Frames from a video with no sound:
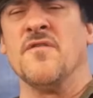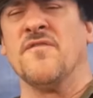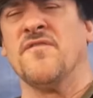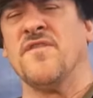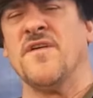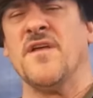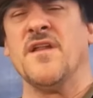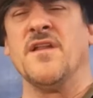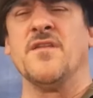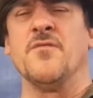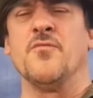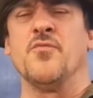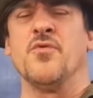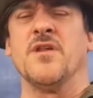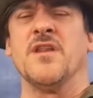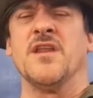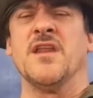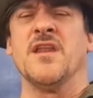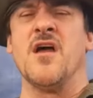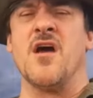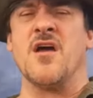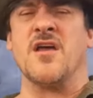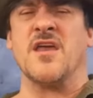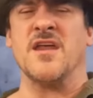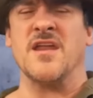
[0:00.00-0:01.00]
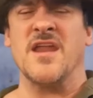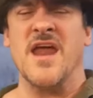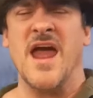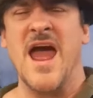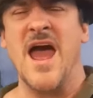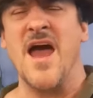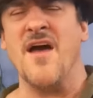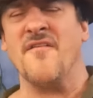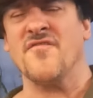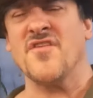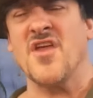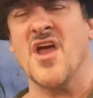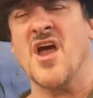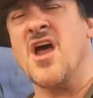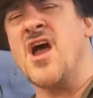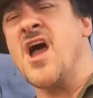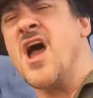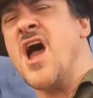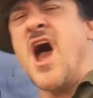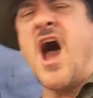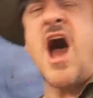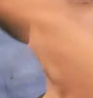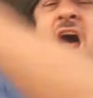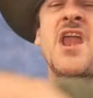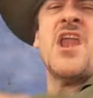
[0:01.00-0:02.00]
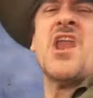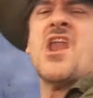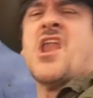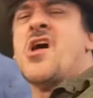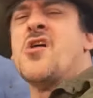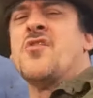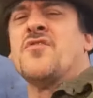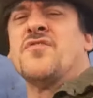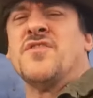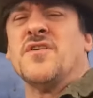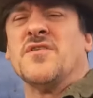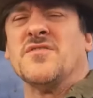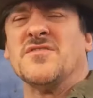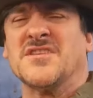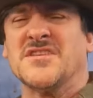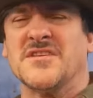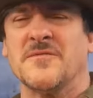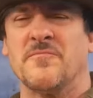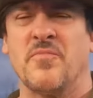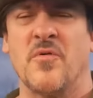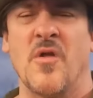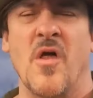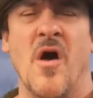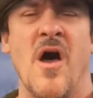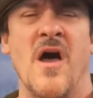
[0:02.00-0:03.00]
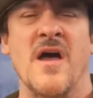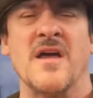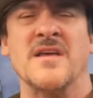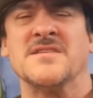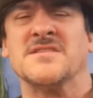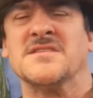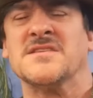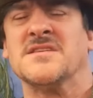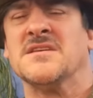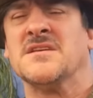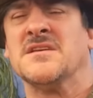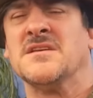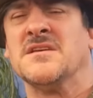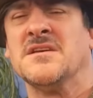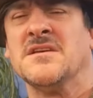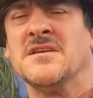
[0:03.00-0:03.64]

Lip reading: feeling really lucky to have you. Unload those supplies.